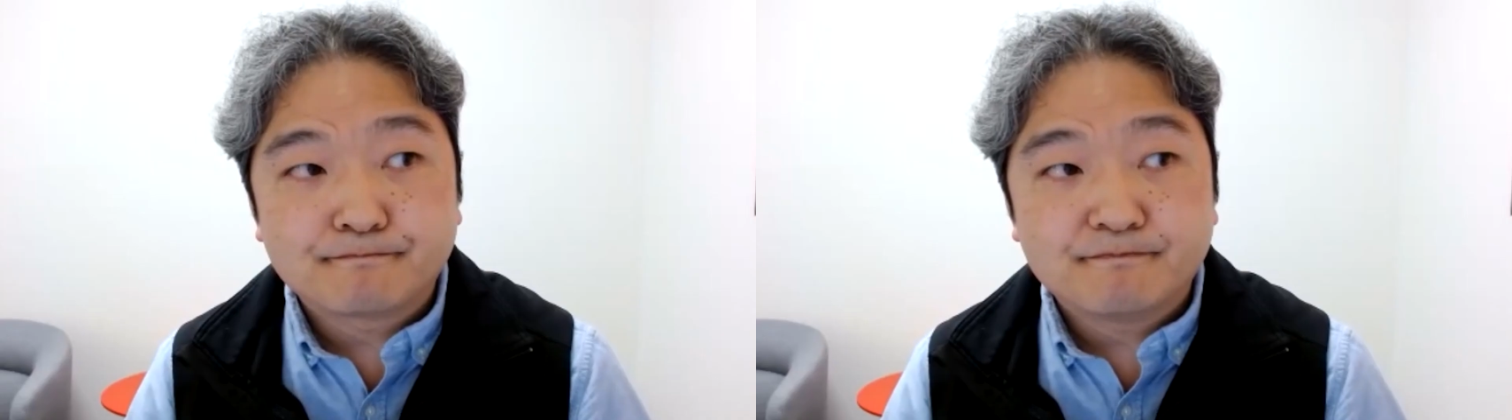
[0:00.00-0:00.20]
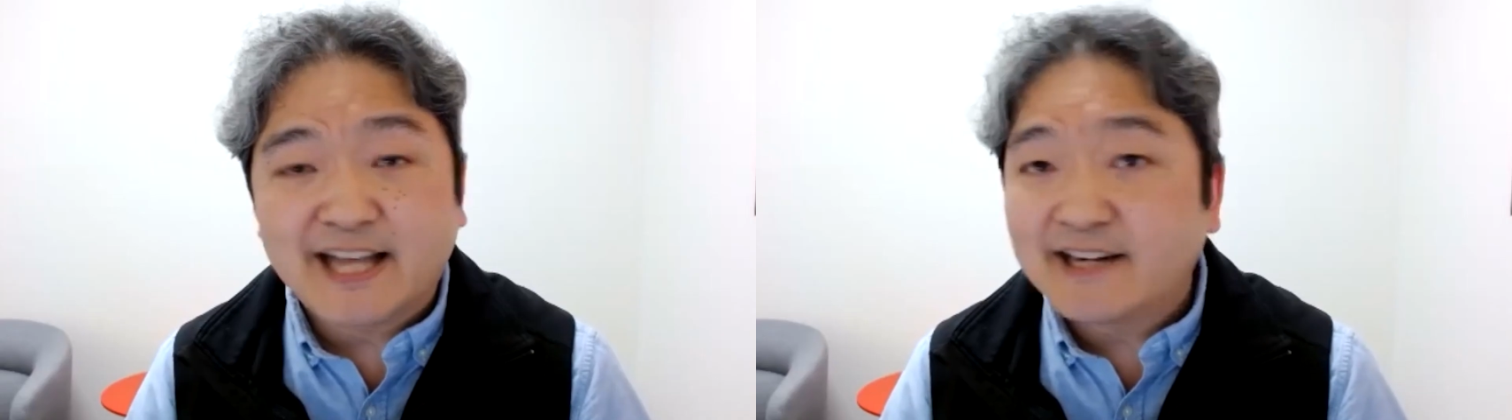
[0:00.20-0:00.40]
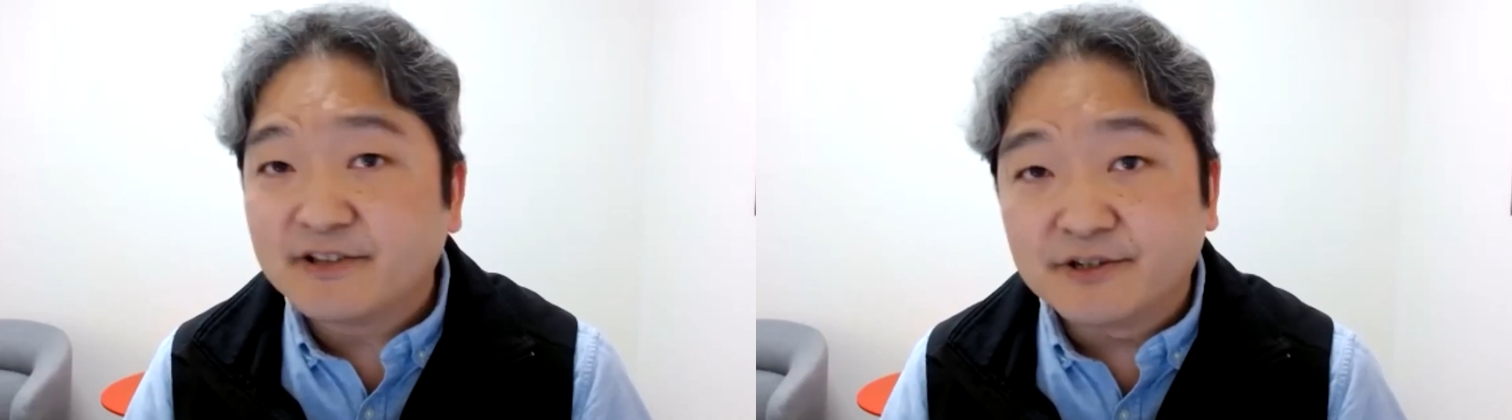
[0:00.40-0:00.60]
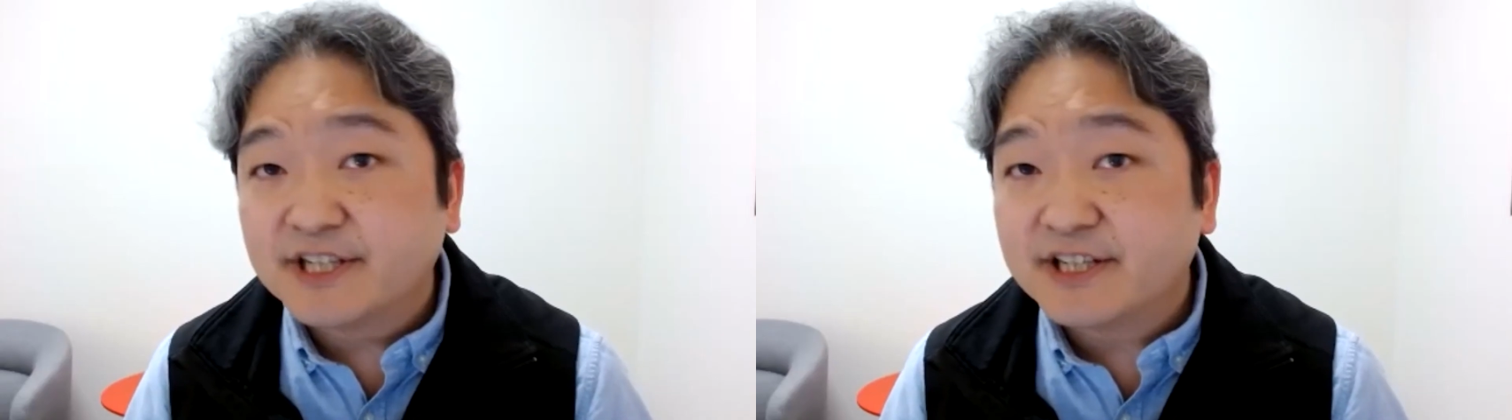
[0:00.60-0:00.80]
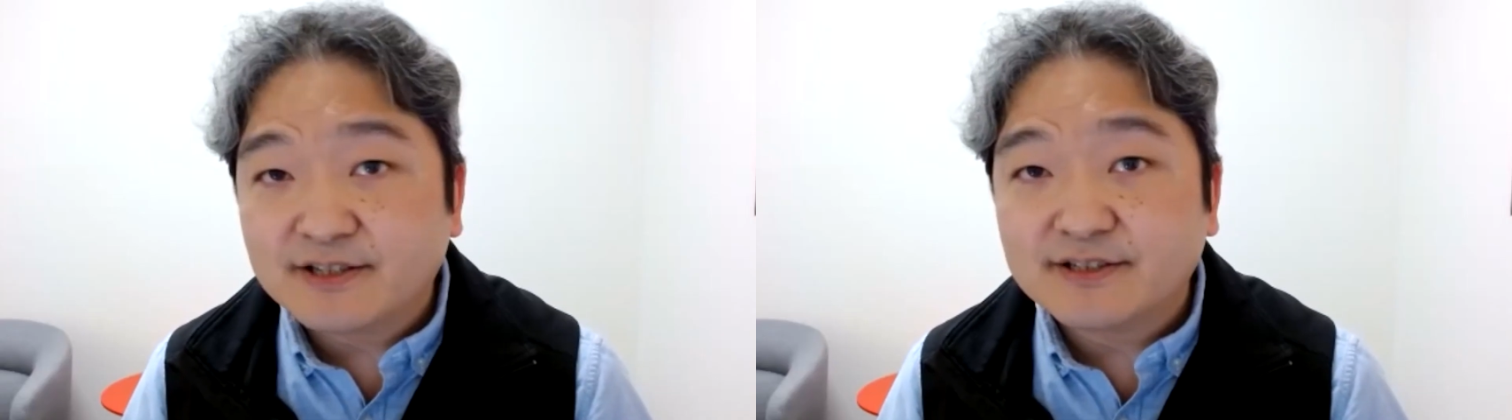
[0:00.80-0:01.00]
not alone
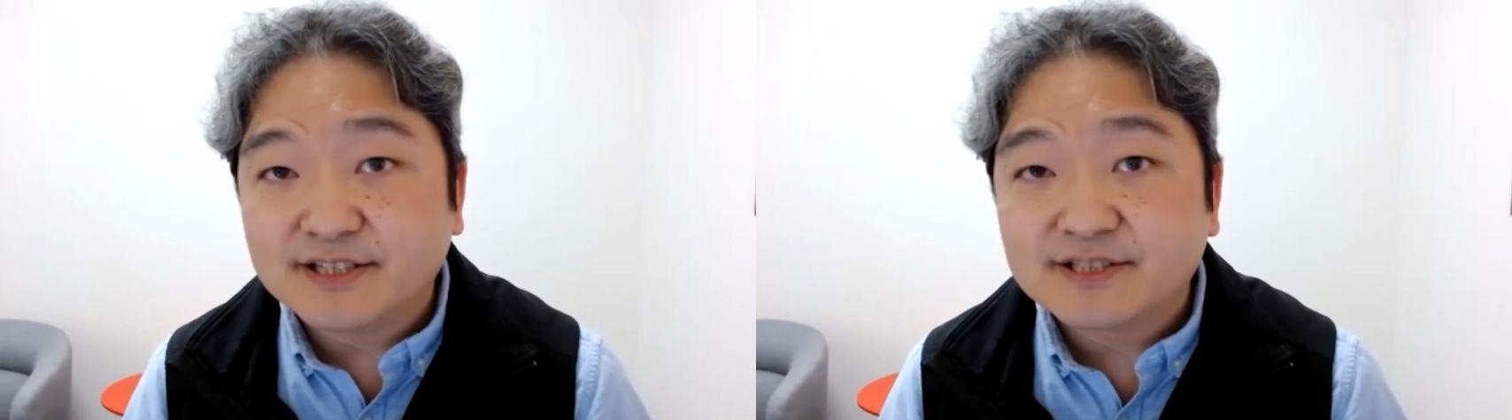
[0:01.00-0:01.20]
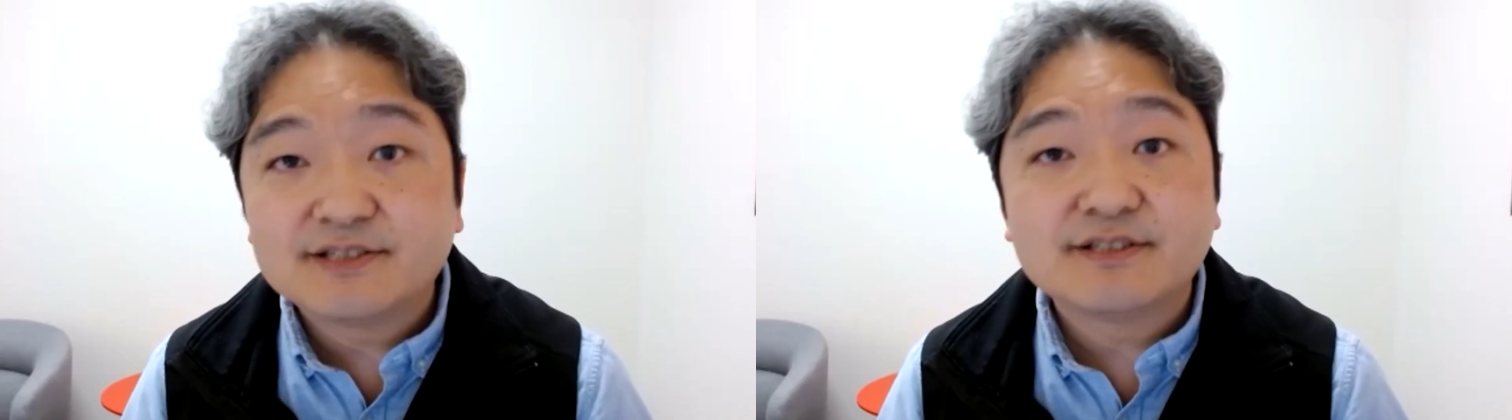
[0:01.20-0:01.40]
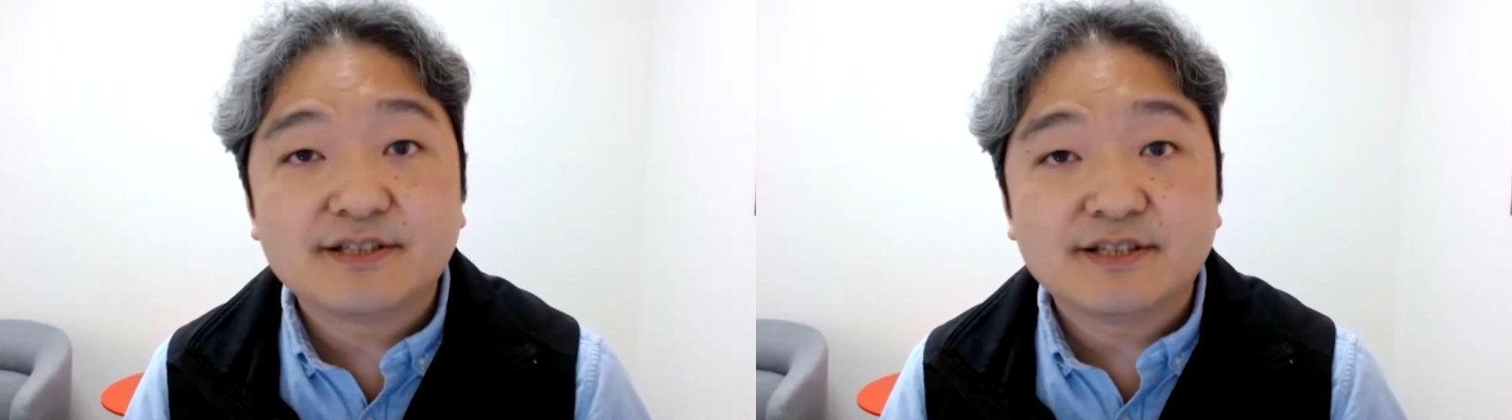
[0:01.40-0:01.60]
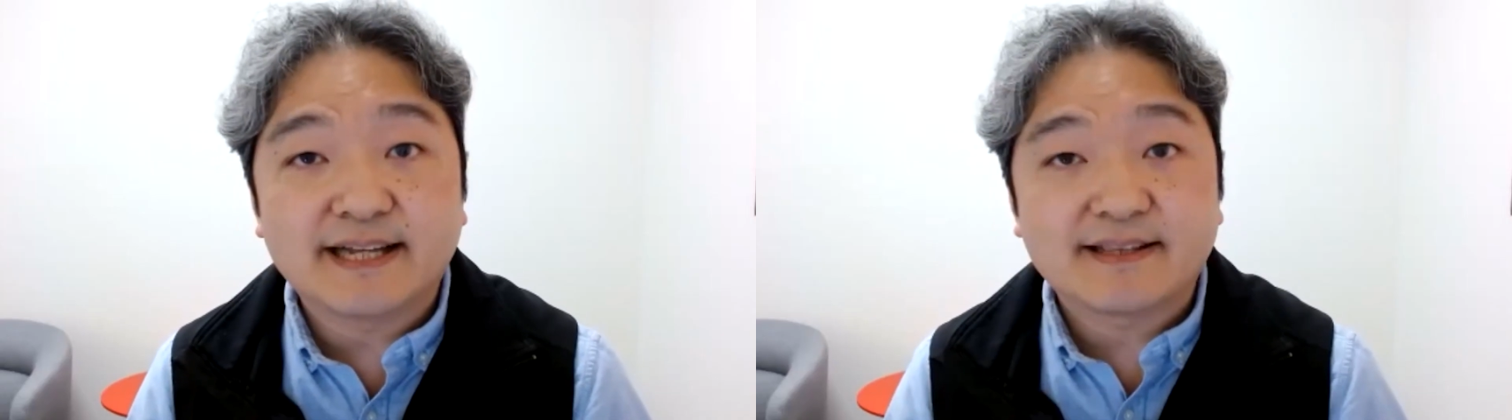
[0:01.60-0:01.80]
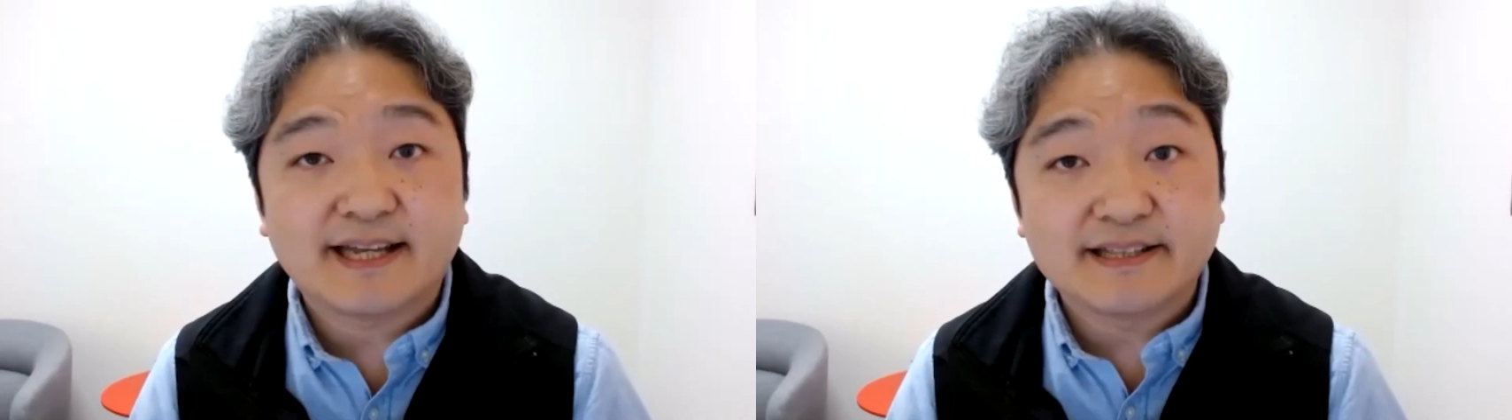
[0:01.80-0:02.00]
in all this,
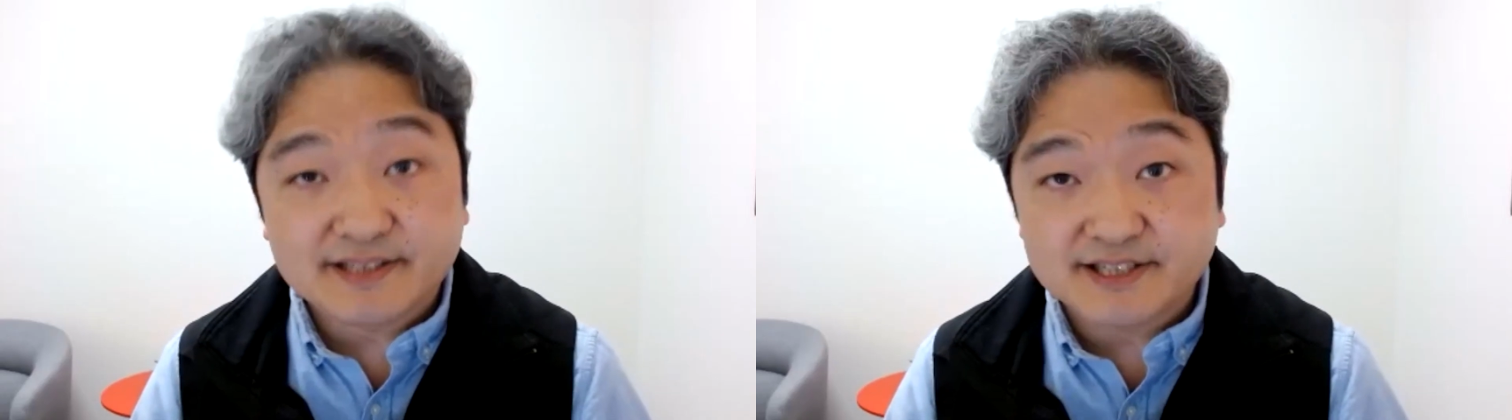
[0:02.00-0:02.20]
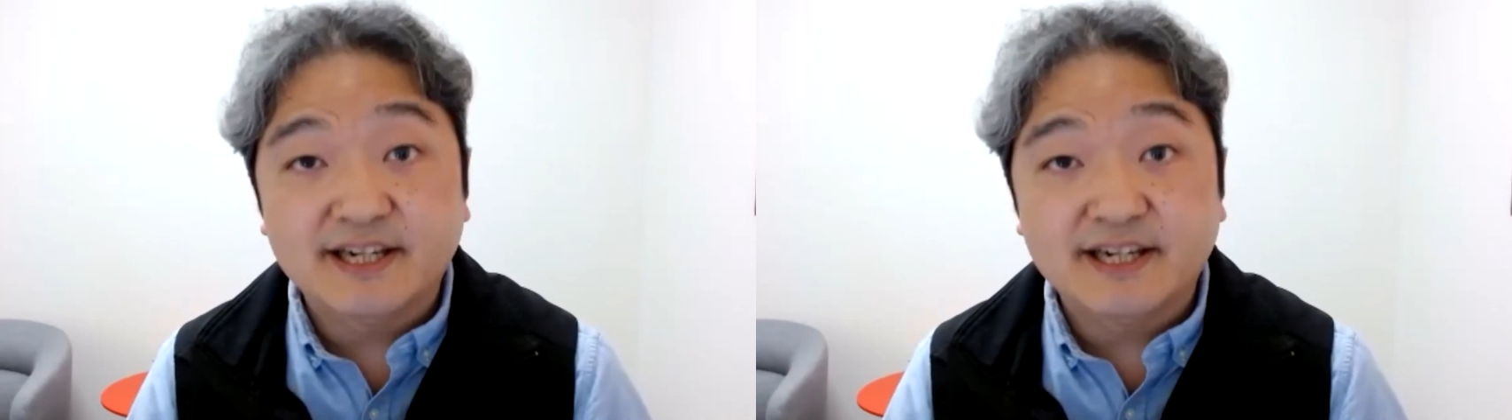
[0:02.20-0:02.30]
that this is